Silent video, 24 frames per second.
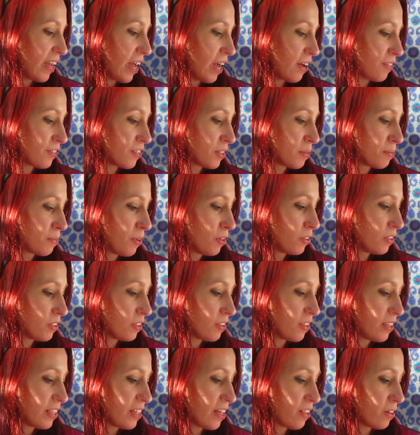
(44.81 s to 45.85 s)
after most
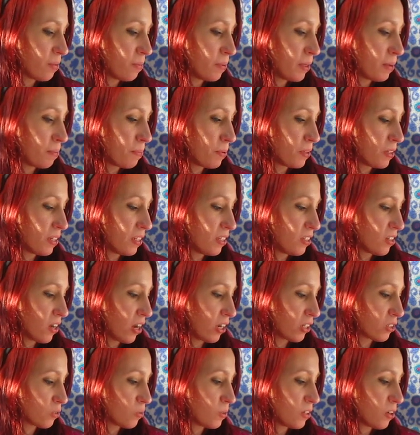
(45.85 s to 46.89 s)
of the other people and
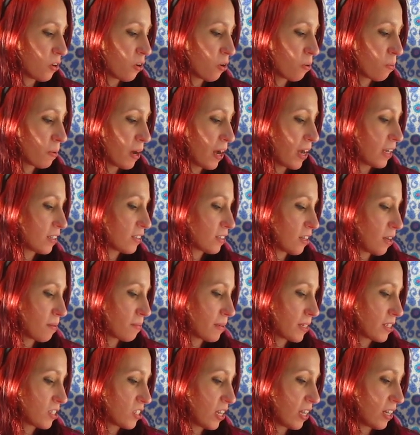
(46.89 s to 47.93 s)
dogs went home, I saw
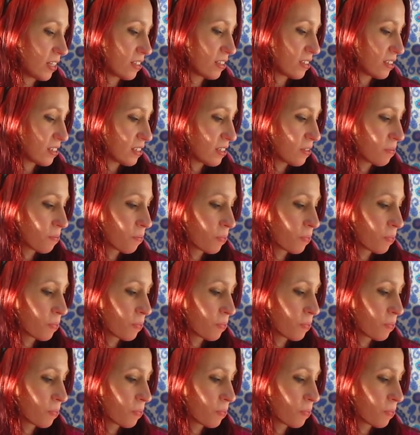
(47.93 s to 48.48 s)
my chance.